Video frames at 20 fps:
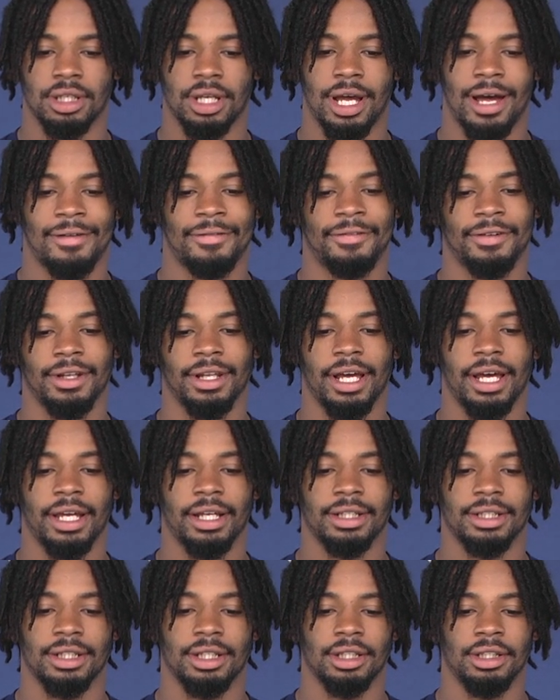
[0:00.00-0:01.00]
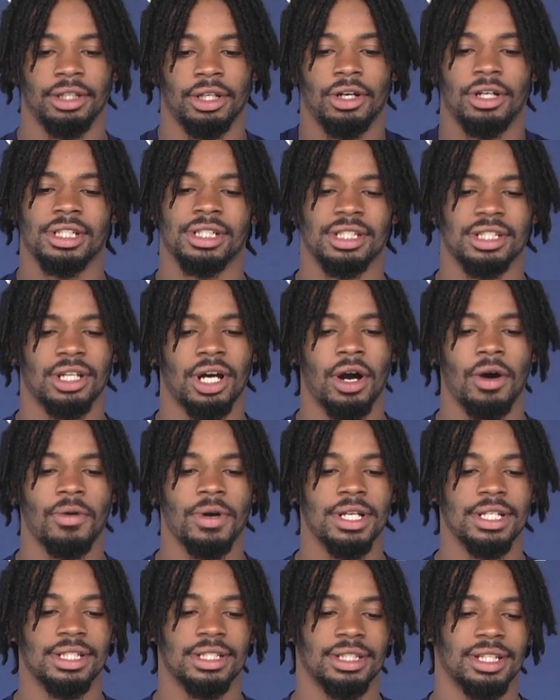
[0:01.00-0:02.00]
I feel like, you know, this is
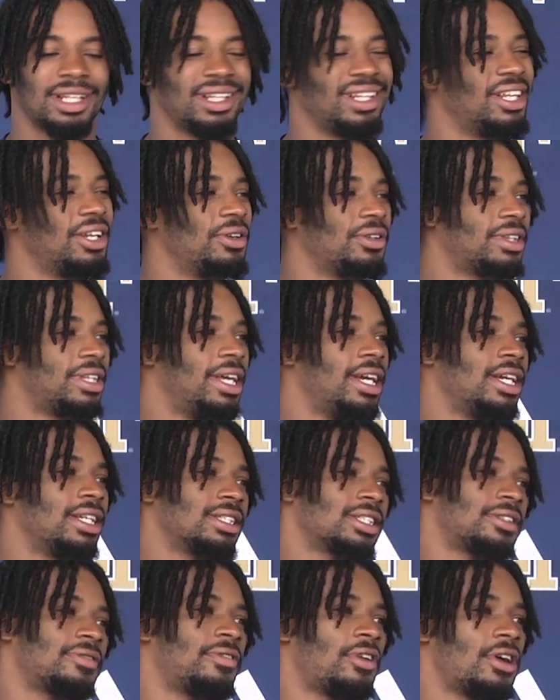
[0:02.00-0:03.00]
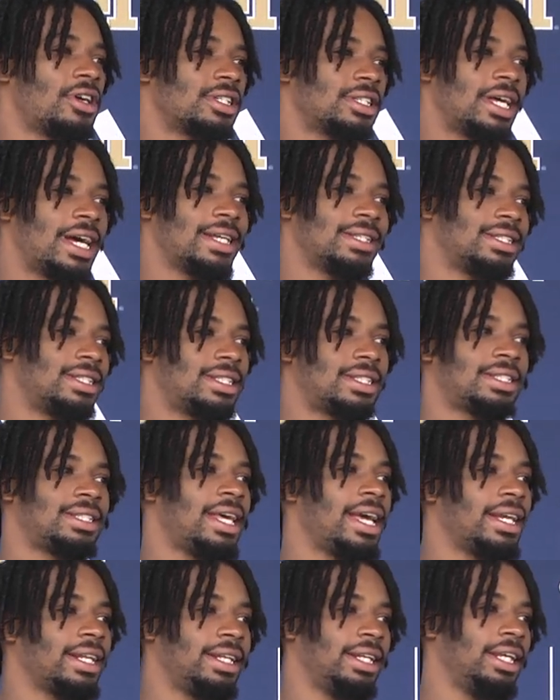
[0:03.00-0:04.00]
always the little things as far as like just
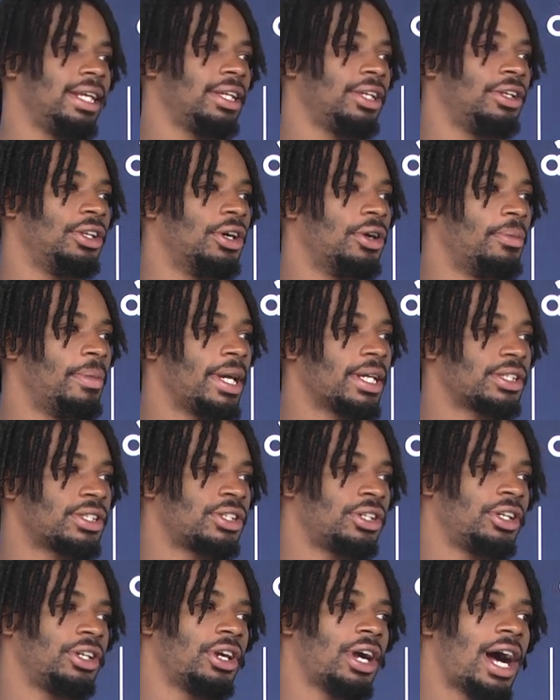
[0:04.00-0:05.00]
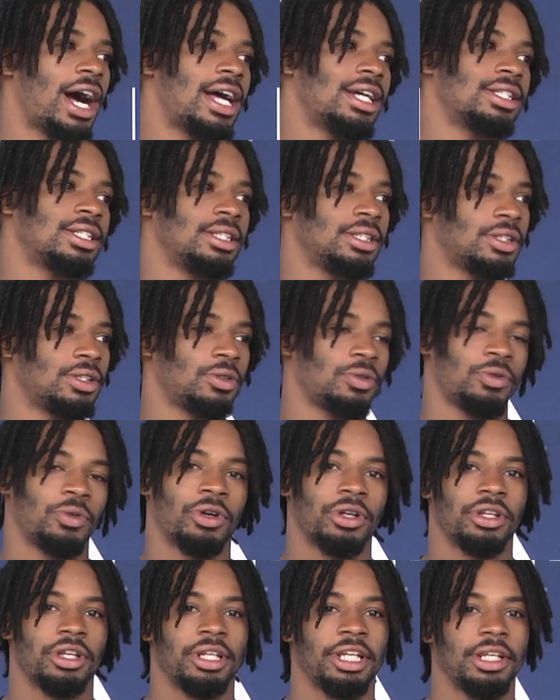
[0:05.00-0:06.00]
technique, you know, making sure your eyes
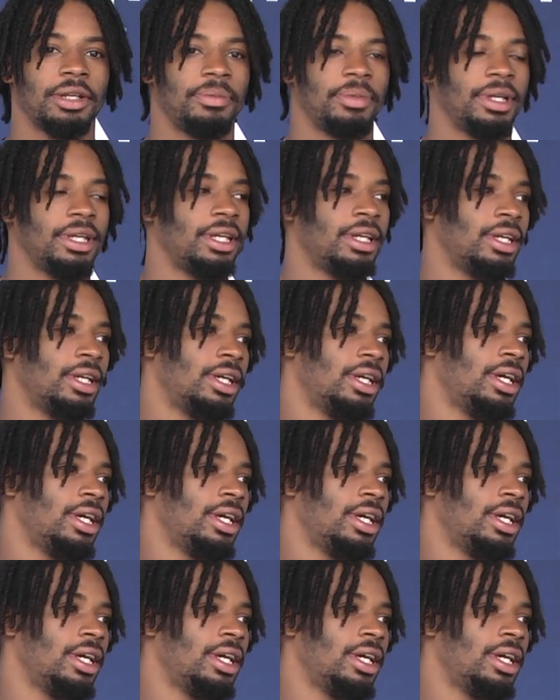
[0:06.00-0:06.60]
where they need to be